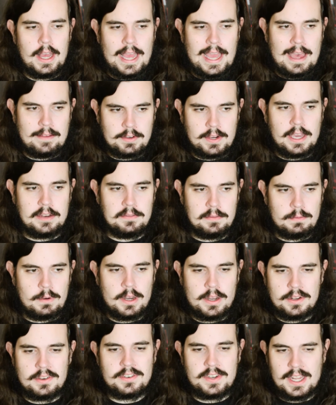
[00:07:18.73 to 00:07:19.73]
after kind of
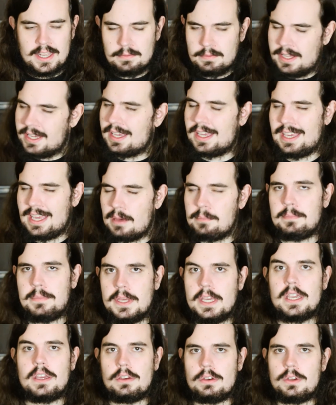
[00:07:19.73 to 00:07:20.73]
an understanding of like yeah
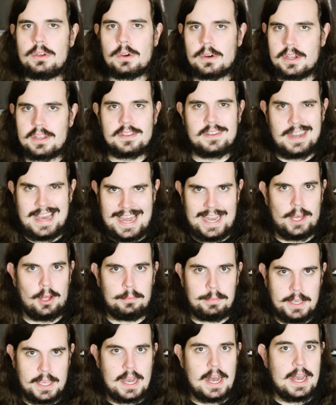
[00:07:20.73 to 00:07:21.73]
being in new york is not
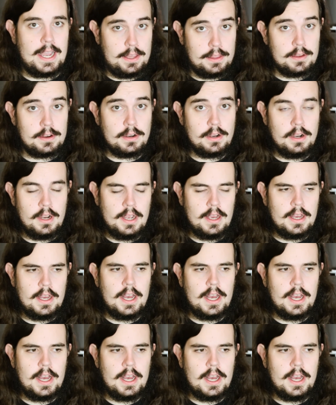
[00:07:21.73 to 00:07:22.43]
helping either